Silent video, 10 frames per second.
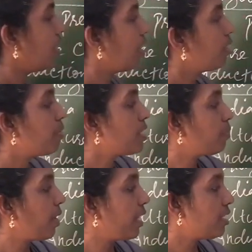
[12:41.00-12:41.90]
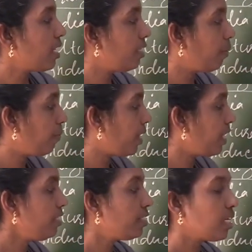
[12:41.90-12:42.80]
It must maintain the
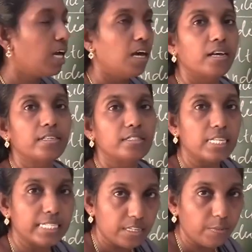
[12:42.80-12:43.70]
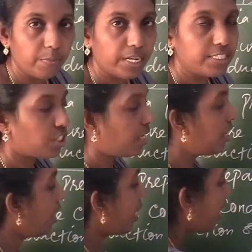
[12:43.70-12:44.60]
pH, the
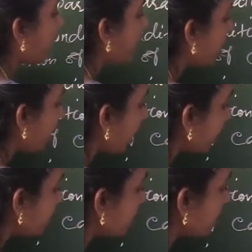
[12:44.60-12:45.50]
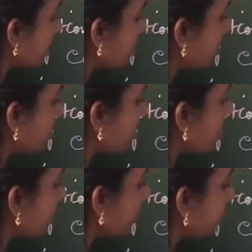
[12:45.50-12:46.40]
temperature and light
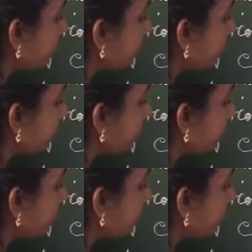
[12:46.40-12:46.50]
intensity,